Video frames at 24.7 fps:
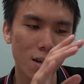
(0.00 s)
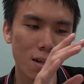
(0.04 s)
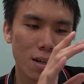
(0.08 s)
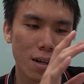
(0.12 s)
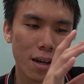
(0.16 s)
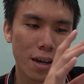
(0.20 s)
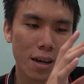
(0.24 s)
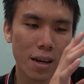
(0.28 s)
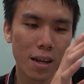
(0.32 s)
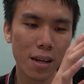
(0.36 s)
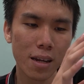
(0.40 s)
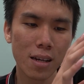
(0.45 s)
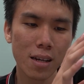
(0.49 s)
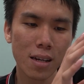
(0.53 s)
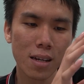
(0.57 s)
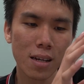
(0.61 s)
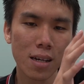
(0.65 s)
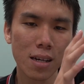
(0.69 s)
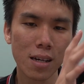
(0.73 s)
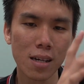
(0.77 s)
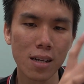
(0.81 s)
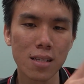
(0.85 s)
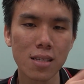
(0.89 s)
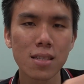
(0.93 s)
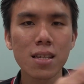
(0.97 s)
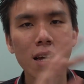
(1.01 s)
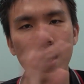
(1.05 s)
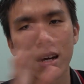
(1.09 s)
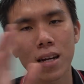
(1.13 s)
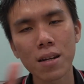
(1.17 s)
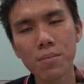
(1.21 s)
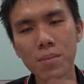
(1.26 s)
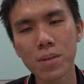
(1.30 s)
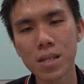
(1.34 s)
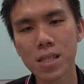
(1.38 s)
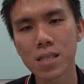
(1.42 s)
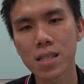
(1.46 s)
And then the
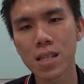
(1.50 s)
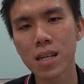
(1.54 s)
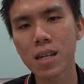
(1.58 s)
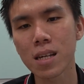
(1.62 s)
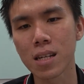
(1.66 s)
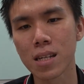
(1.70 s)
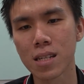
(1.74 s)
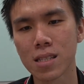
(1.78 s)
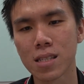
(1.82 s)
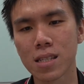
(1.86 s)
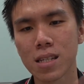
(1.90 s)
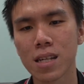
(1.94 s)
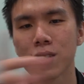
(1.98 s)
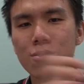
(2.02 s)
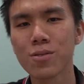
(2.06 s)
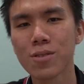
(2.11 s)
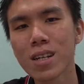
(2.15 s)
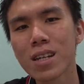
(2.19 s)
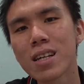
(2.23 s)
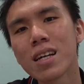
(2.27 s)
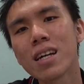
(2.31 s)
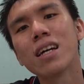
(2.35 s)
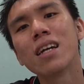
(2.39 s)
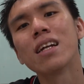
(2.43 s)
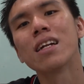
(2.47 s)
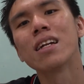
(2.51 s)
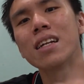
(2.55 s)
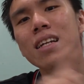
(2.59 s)
second mistake is actually